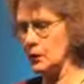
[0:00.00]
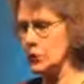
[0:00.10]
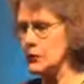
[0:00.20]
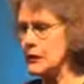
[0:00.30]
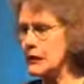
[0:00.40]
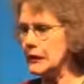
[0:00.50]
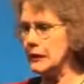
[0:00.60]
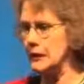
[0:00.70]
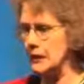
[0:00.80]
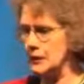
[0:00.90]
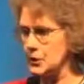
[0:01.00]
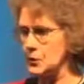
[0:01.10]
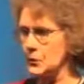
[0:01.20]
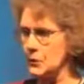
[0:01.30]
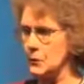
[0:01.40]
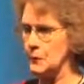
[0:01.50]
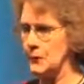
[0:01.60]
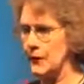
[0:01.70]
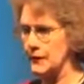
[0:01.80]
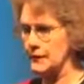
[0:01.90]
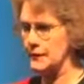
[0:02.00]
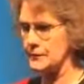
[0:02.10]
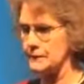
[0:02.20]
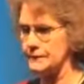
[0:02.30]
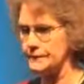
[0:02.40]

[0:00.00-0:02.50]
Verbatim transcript: routinely needs to be replaced.